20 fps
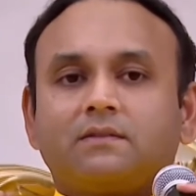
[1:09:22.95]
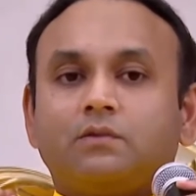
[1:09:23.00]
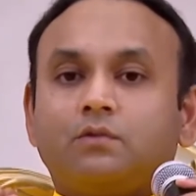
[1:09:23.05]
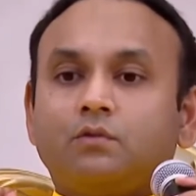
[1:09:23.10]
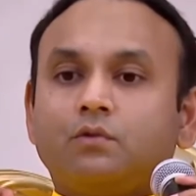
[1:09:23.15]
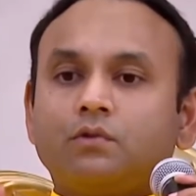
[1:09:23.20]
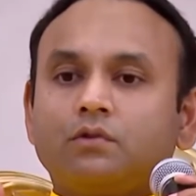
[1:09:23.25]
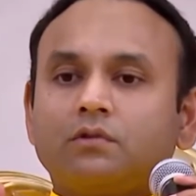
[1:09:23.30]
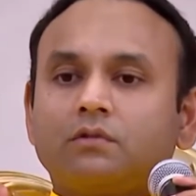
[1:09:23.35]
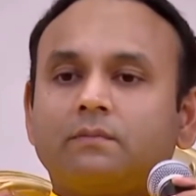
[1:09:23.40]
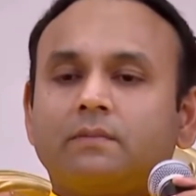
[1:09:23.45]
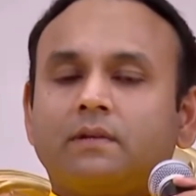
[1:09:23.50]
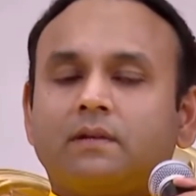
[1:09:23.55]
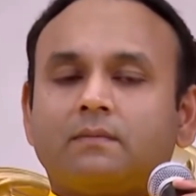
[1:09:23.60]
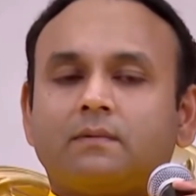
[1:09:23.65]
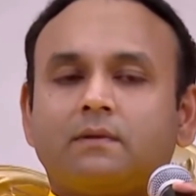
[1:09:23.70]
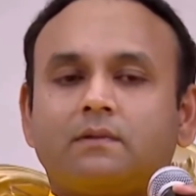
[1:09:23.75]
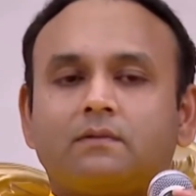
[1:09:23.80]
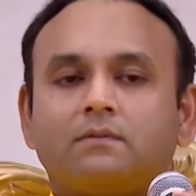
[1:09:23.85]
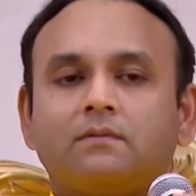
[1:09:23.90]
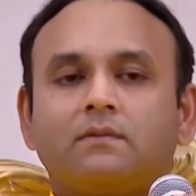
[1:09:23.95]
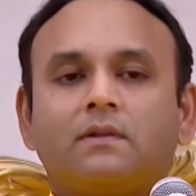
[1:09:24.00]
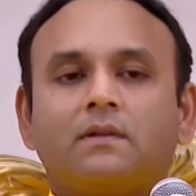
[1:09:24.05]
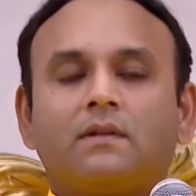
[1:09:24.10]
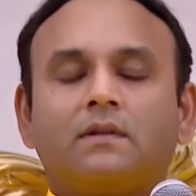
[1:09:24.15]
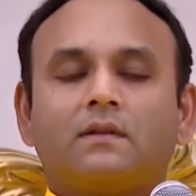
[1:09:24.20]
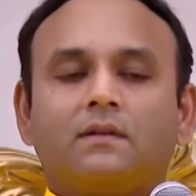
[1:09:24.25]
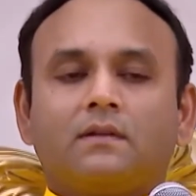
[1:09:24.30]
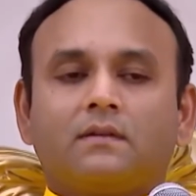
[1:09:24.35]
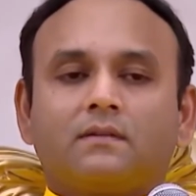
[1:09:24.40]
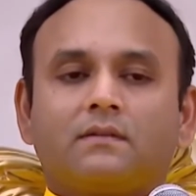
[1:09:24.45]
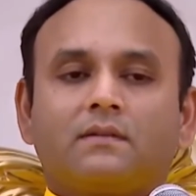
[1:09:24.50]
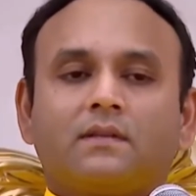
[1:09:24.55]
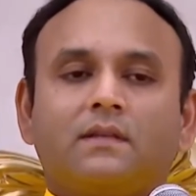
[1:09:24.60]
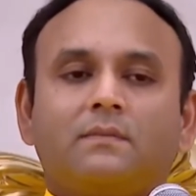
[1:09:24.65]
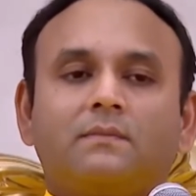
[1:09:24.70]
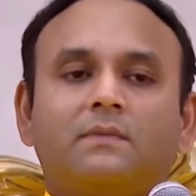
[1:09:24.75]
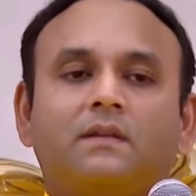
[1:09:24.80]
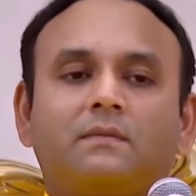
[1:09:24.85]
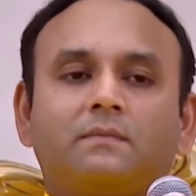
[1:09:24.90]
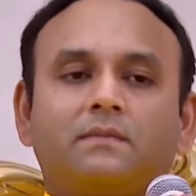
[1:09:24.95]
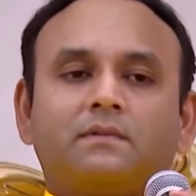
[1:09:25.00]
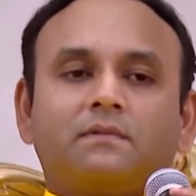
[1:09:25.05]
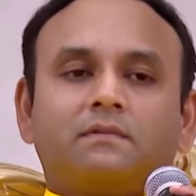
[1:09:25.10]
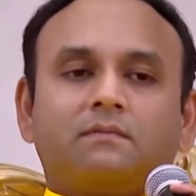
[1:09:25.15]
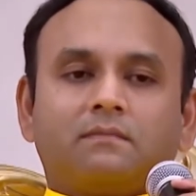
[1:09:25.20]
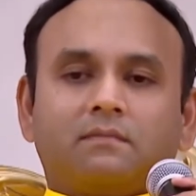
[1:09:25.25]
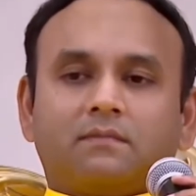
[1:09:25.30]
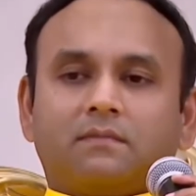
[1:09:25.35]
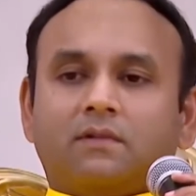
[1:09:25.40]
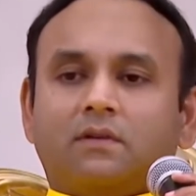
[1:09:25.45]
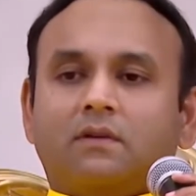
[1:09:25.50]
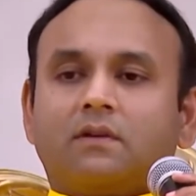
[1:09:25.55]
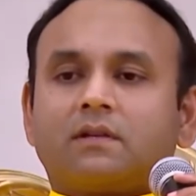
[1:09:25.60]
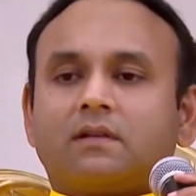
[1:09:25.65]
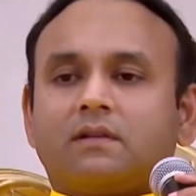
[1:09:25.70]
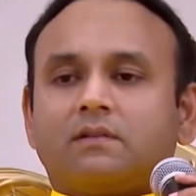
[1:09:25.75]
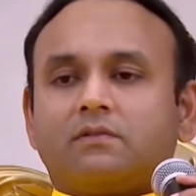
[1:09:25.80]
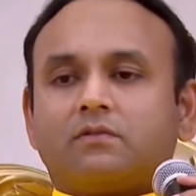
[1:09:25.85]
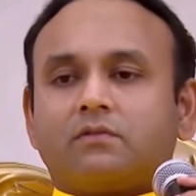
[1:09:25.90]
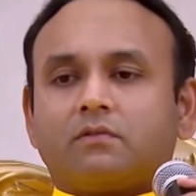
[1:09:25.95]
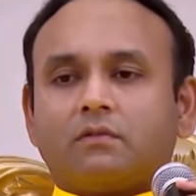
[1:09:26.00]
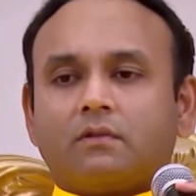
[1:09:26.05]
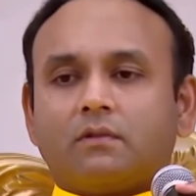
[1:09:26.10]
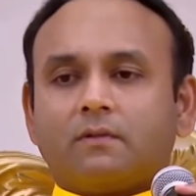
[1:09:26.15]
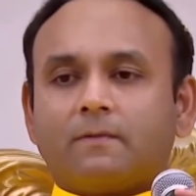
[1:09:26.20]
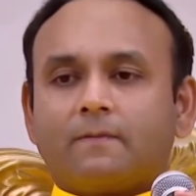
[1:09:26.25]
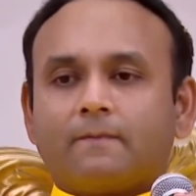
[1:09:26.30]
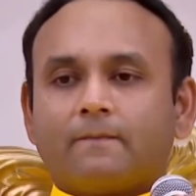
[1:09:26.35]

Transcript: You should be able to keep them in your control.